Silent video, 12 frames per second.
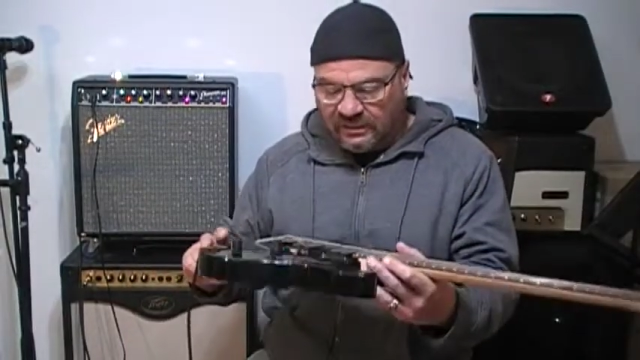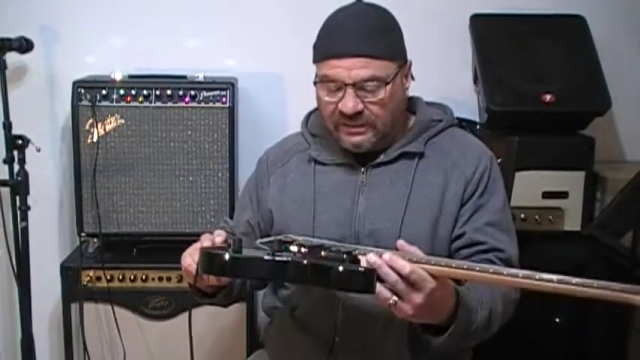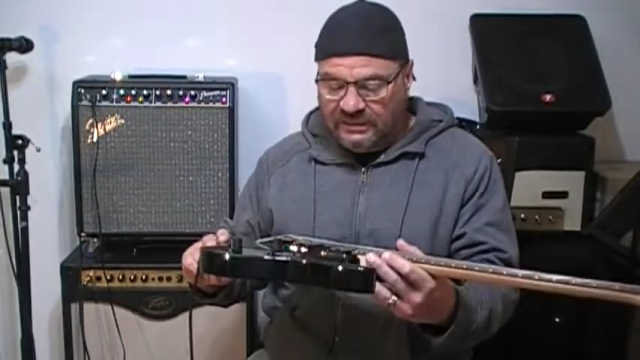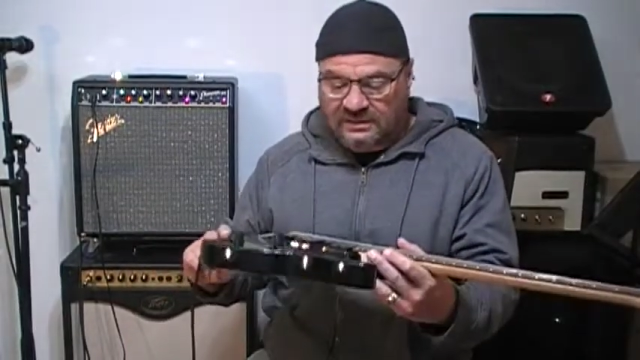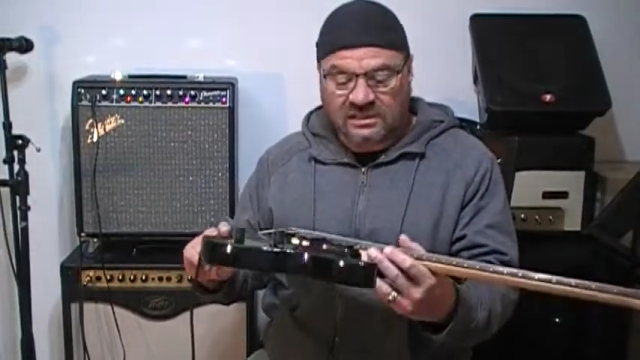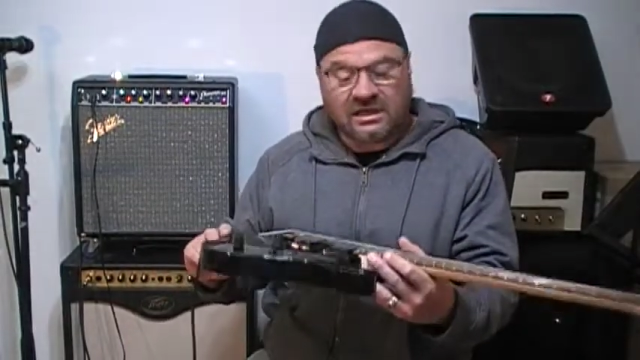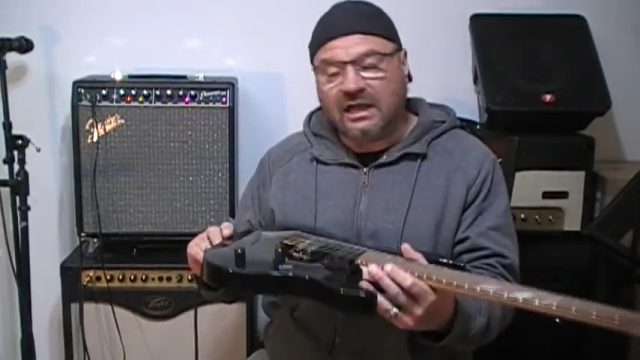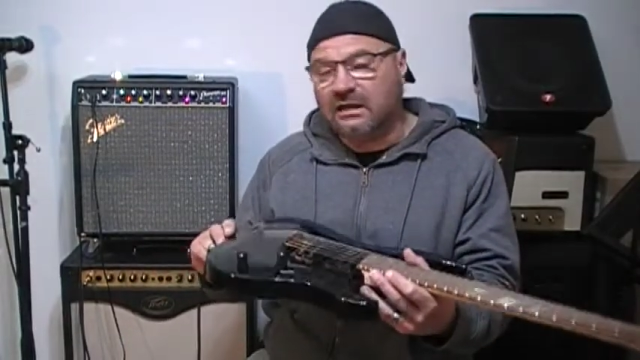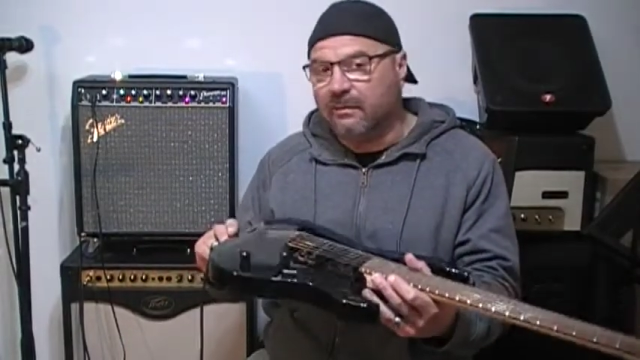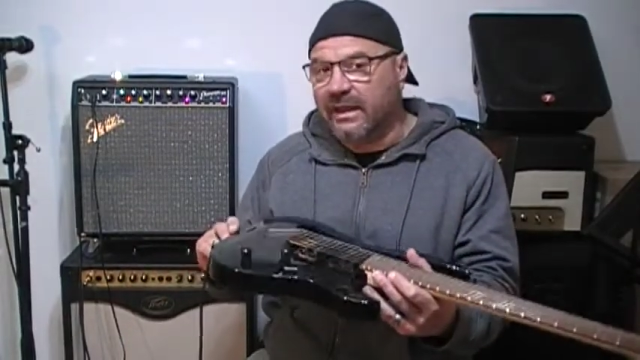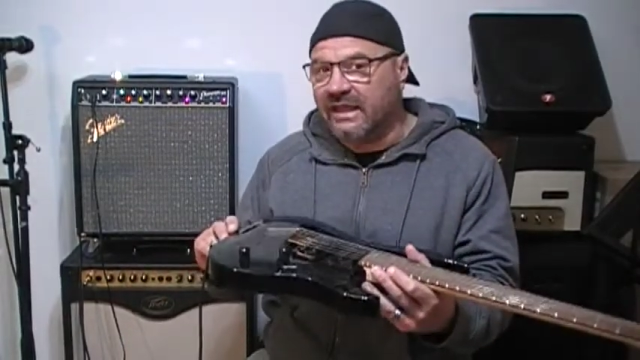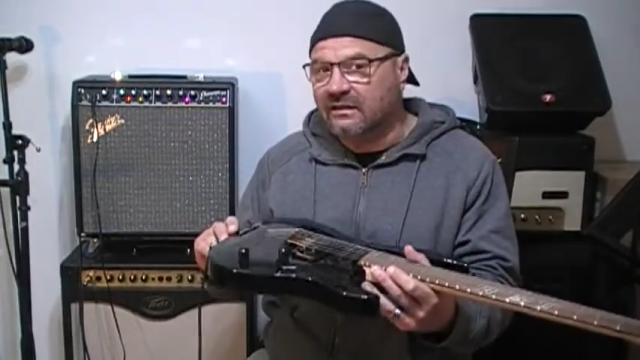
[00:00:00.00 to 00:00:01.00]
and it's
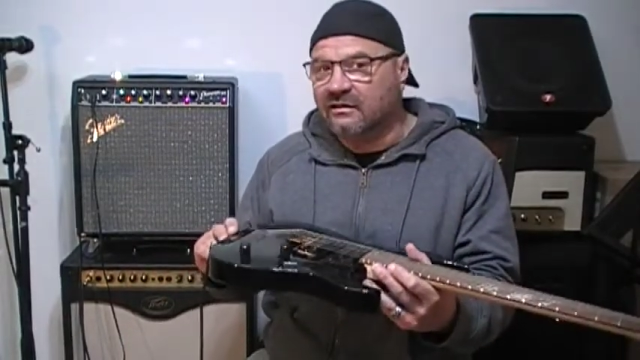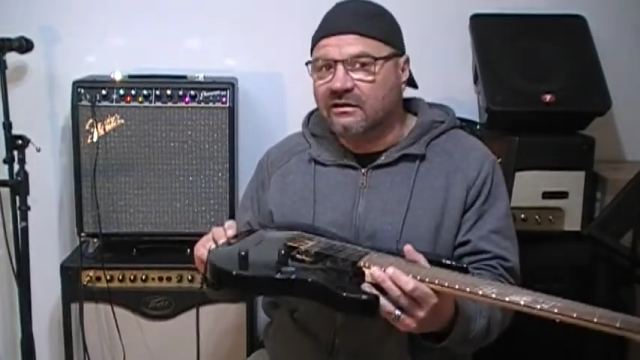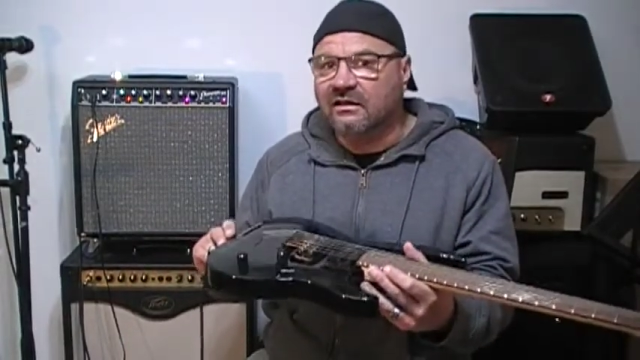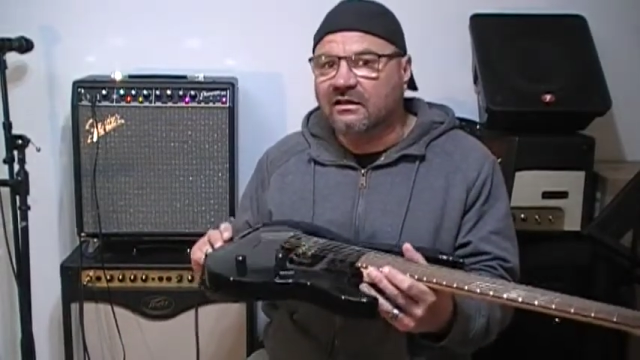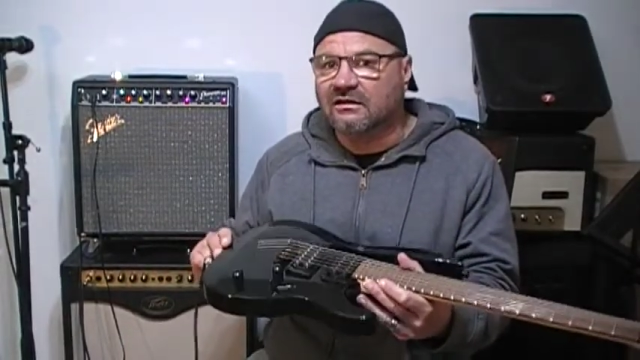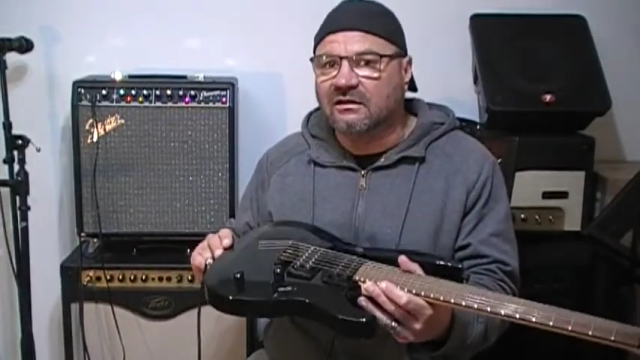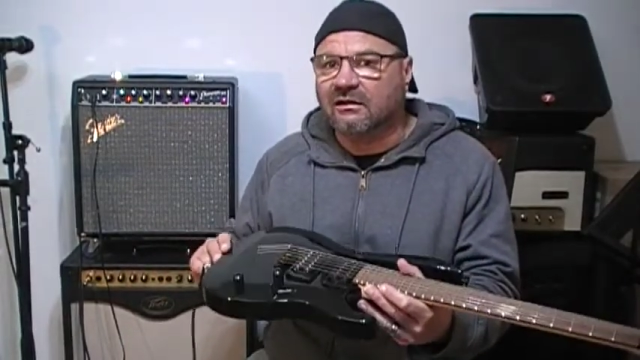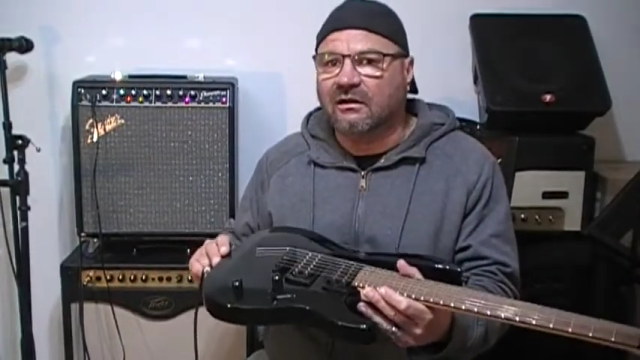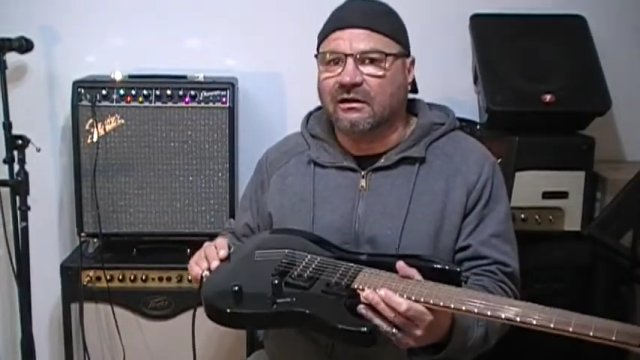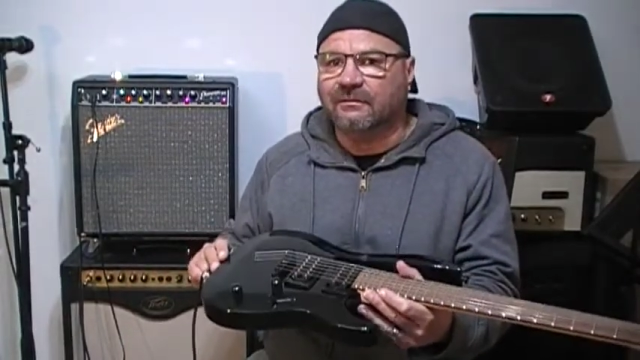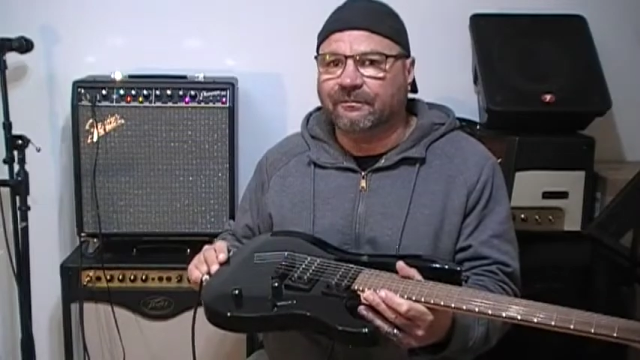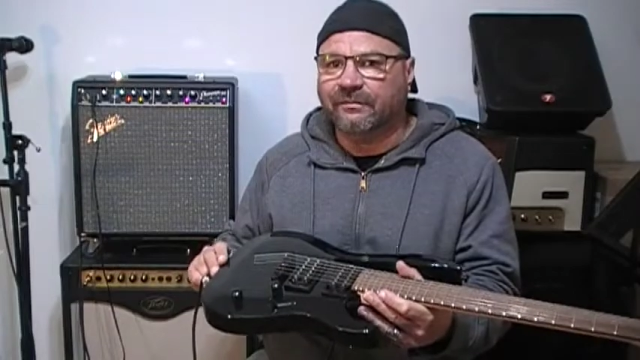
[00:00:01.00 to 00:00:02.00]
not a bad looking
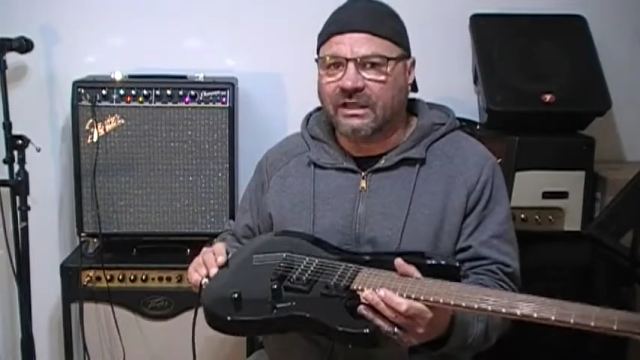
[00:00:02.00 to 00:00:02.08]
guitar.